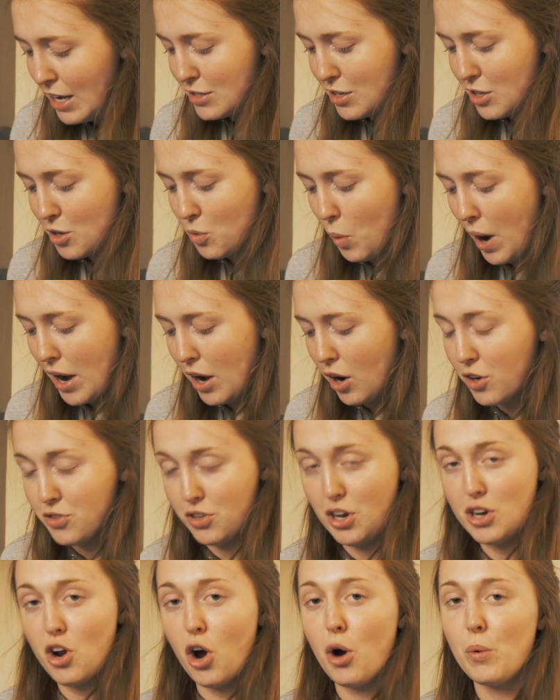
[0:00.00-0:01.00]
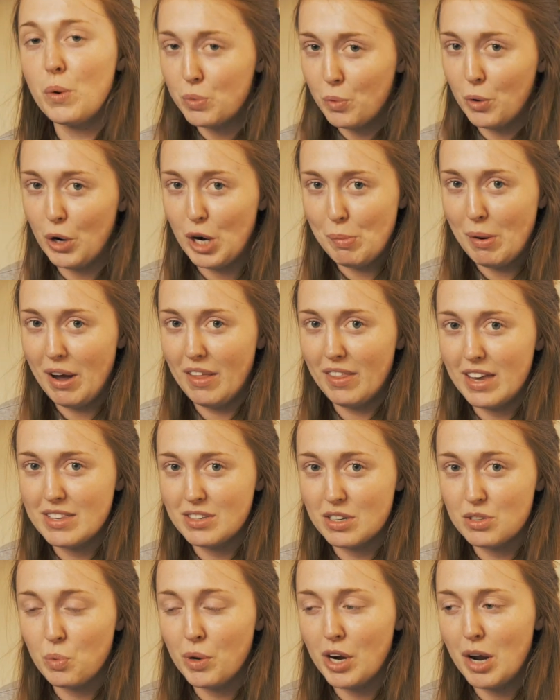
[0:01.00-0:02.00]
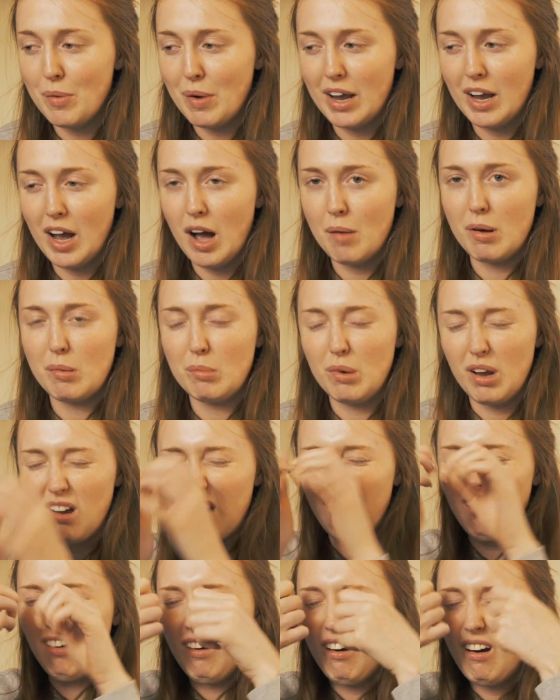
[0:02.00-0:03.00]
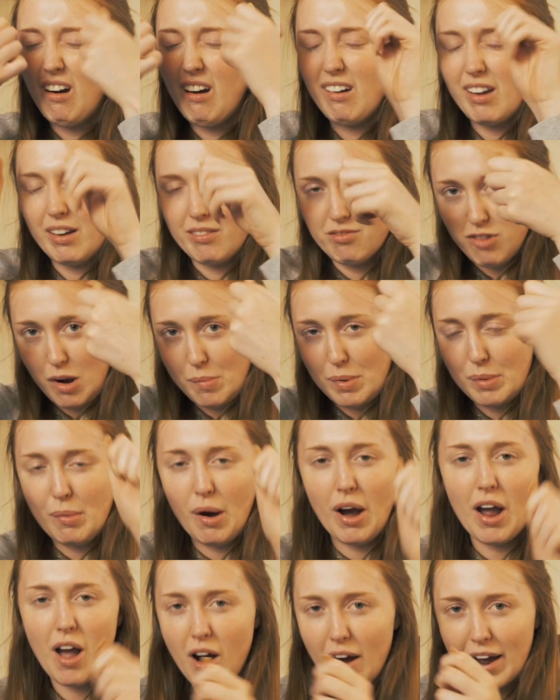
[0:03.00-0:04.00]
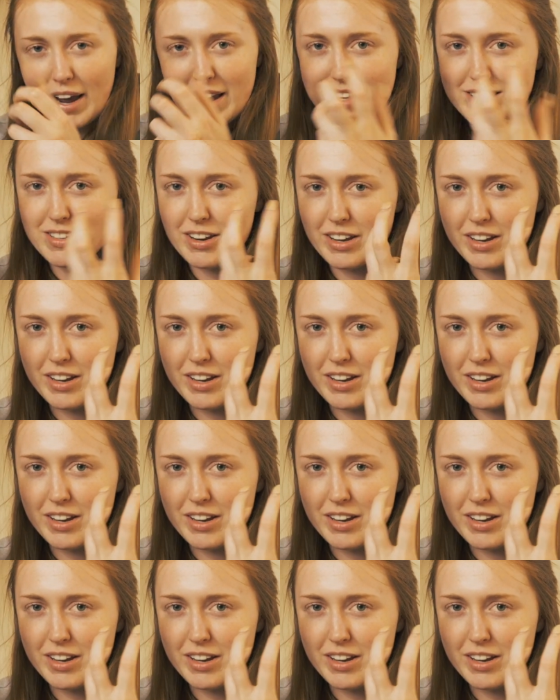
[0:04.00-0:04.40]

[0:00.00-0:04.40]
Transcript: so that when, because I was worried about this, because when I wake up I'm like rubbing my eyes,